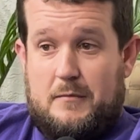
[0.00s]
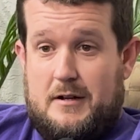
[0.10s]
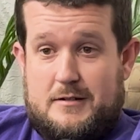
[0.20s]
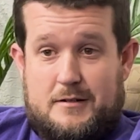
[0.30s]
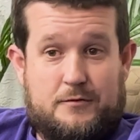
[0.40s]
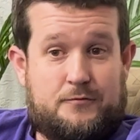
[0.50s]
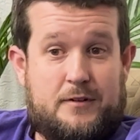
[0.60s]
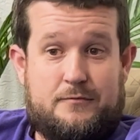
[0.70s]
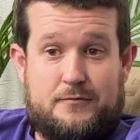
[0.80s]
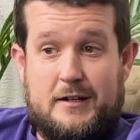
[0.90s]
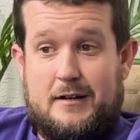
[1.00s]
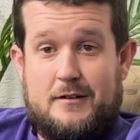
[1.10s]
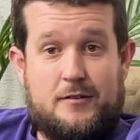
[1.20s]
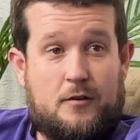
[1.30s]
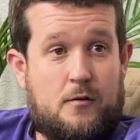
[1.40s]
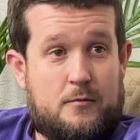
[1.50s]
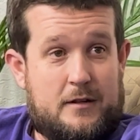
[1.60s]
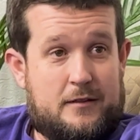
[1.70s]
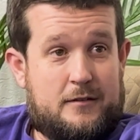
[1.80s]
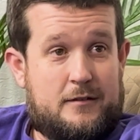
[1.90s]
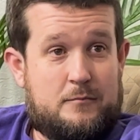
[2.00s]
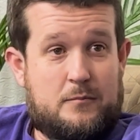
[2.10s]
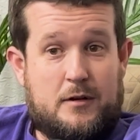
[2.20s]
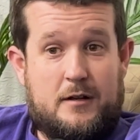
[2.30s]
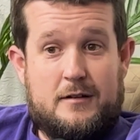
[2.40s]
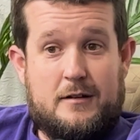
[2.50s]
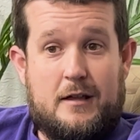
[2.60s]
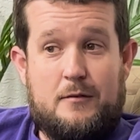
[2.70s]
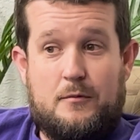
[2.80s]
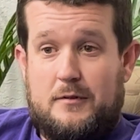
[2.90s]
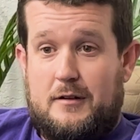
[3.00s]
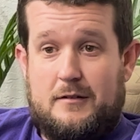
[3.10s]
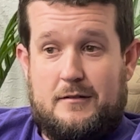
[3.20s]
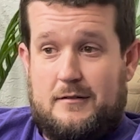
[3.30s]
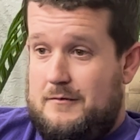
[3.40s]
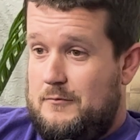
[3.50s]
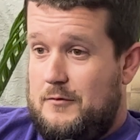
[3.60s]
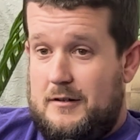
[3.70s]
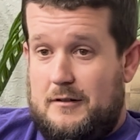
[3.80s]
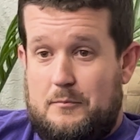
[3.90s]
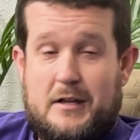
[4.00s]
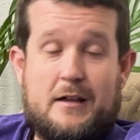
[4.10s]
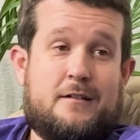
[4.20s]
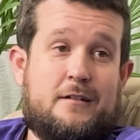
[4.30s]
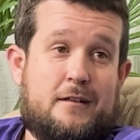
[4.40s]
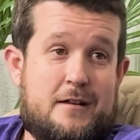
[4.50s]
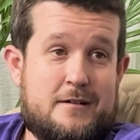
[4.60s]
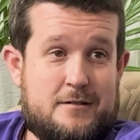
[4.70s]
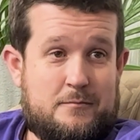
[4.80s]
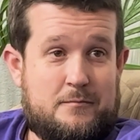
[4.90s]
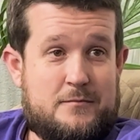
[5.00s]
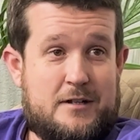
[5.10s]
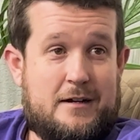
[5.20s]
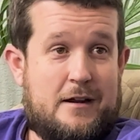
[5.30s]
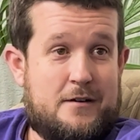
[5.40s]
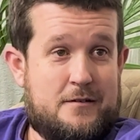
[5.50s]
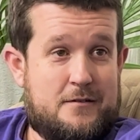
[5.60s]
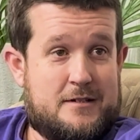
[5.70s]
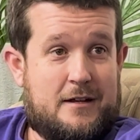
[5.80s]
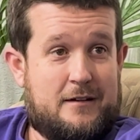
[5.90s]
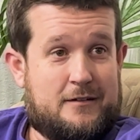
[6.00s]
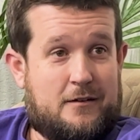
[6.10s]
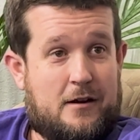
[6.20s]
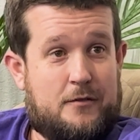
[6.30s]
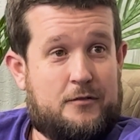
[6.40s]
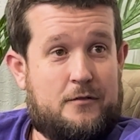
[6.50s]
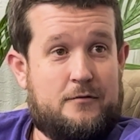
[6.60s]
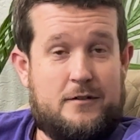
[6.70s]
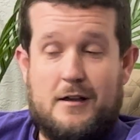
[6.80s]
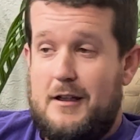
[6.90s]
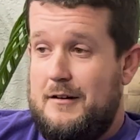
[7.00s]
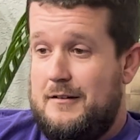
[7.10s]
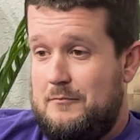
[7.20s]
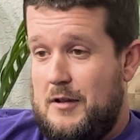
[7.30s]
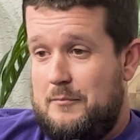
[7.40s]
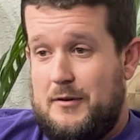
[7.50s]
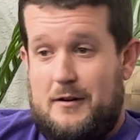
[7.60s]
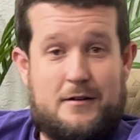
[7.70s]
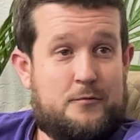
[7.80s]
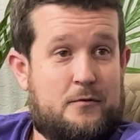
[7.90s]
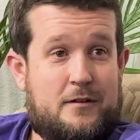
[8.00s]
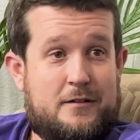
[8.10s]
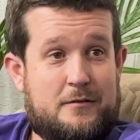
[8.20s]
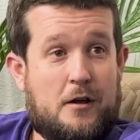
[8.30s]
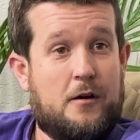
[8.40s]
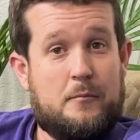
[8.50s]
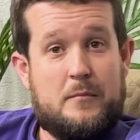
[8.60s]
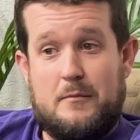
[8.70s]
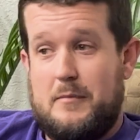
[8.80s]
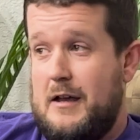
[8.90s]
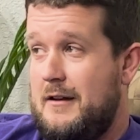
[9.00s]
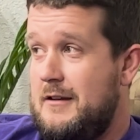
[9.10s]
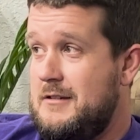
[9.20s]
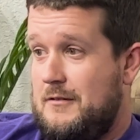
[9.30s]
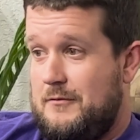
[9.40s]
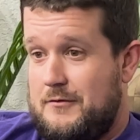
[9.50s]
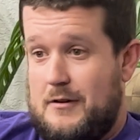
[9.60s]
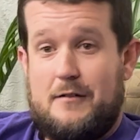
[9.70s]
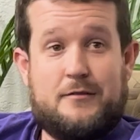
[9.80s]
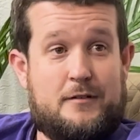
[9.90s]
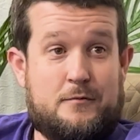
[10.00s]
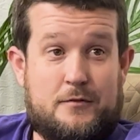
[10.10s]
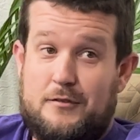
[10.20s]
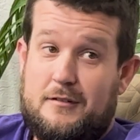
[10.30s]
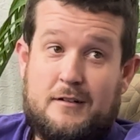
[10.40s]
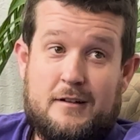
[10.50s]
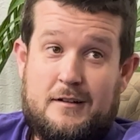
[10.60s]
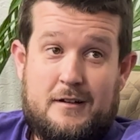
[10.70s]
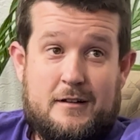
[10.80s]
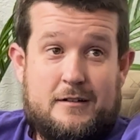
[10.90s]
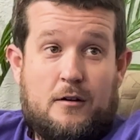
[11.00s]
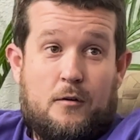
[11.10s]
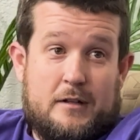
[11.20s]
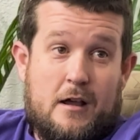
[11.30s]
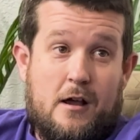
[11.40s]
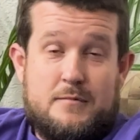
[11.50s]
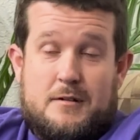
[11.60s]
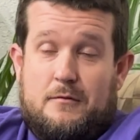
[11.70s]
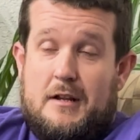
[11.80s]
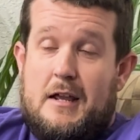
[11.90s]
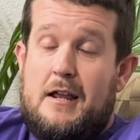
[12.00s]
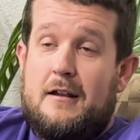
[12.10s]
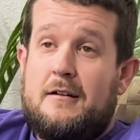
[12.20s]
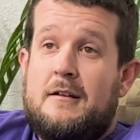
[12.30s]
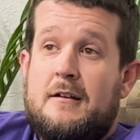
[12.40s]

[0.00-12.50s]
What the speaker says: she was 15 to start with, but they wasn't about to let some teenager stay at their house overnight. Yeah. My parents wasn't going to be about it, so traveling was the only option we had.